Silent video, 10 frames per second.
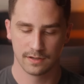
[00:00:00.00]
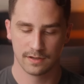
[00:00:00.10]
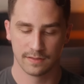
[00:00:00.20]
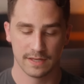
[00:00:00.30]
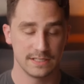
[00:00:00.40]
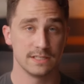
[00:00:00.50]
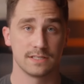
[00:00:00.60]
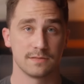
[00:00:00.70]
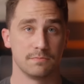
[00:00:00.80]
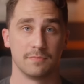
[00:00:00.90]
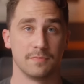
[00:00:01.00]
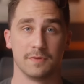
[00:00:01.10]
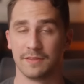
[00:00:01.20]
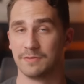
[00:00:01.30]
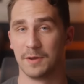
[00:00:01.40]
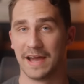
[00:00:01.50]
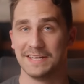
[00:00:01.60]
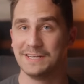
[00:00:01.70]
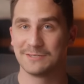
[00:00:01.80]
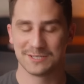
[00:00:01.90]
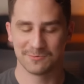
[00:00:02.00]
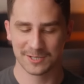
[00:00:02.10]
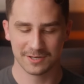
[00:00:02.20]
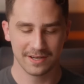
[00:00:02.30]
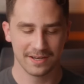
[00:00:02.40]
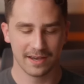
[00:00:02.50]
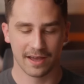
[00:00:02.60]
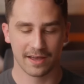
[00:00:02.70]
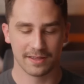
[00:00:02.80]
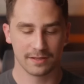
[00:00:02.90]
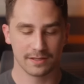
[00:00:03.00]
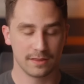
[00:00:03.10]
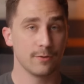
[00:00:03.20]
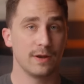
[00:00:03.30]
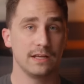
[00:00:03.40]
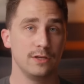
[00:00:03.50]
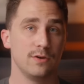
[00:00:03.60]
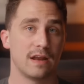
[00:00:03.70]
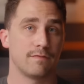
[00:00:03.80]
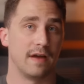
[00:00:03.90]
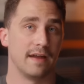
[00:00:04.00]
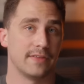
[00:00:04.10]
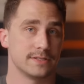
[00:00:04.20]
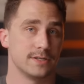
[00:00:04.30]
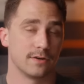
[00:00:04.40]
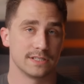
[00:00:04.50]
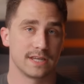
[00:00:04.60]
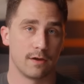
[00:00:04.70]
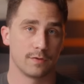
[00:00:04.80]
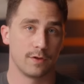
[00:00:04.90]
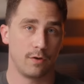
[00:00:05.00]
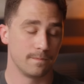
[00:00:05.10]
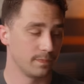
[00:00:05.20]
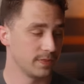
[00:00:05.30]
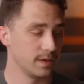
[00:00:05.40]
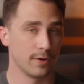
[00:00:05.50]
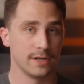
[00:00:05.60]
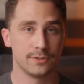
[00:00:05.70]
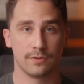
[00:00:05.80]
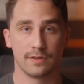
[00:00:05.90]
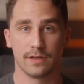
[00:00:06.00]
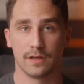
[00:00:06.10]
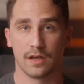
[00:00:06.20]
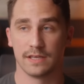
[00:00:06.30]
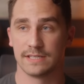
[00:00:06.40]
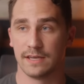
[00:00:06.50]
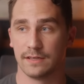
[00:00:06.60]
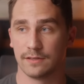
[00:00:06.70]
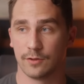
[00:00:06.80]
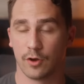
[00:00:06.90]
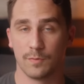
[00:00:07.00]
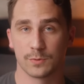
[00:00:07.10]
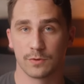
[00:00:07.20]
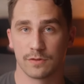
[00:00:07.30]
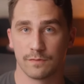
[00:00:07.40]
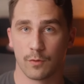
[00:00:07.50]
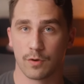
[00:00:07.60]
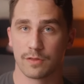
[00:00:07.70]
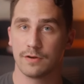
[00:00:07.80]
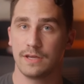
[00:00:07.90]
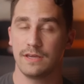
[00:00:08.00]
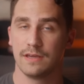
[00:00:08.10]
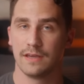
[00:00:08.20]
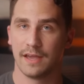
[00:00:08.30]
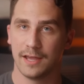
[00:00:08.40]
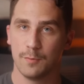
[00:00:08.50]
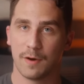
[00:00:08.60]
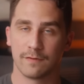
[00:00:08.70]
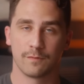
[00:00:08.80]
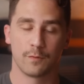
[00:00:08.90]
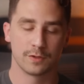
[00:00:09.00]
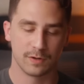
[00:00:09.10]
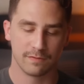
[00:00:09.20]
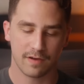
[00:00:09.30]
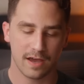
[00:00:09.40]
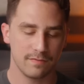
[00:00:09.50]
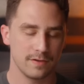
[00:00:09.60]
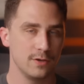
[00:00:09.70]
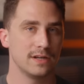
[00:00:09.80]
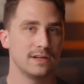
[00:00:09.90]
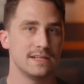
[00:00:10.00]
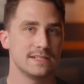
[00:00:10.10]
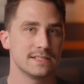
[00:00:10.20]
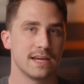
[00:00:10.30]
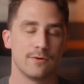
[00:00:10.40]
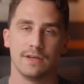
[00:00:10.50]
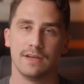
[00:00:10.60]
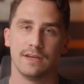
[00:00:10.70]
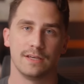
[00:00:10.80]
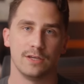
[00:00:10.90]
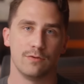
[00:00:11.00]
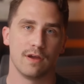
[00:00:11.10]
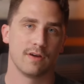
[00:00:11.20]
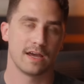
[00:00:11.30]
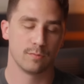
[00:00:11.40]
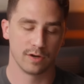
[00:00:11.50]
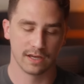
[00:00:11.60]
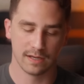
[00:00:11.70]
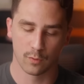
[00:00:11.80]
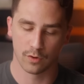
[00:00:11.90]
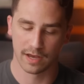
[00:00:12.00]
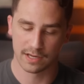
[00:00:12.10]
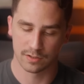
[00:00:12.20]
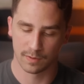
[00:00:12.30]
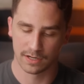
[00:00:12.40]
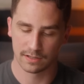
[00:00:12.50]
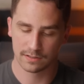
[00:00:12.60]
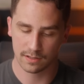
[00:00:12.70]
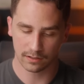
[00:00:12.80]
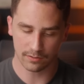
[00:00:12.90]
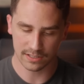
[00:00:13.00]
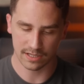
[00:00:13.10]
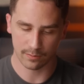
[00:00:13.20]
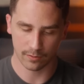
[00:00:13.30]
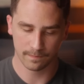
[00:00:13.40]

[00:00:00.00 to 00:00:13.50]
This is the ideal situation. Uh, theoretically, you got a $5,000 discount for the home. The appraisal is saying the home is worth 430 and you bought it for 425. You got a nice discount. You never had to bring any more extra money to the closing table.